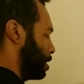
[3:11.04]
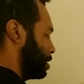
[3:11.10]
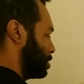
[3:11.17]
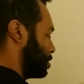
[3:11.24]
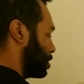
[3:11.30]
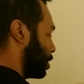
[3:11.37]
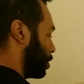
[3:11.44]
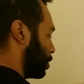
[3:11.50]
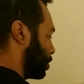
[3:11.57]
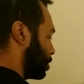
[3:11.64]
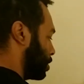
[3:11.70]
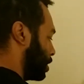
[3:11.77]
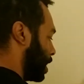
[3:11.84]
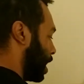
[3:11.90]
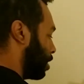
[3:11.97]
So
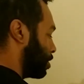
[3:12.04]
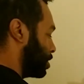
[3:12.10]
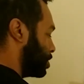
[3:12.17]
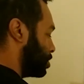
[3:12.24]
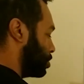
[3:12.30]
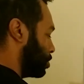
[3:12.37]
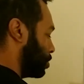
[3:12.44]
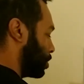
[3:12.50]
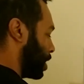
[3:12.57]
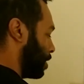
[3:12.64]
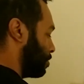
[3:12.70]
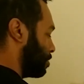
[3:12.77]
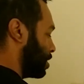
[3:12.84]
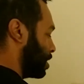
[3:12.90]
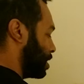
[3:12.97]
now that you
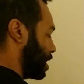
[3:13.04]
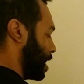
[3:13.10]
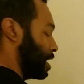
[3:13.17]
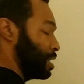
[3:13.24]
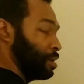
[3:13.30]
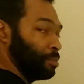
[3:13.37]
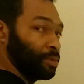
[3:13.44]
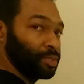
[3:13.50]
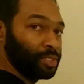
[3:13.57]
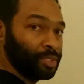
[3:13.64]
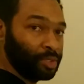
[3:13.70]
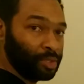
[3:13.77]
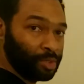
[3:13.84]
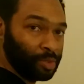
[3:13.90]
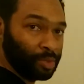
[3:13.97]
have done that, number
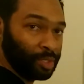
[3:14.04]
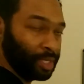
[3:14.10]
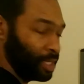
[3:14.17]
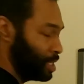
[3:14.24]
two,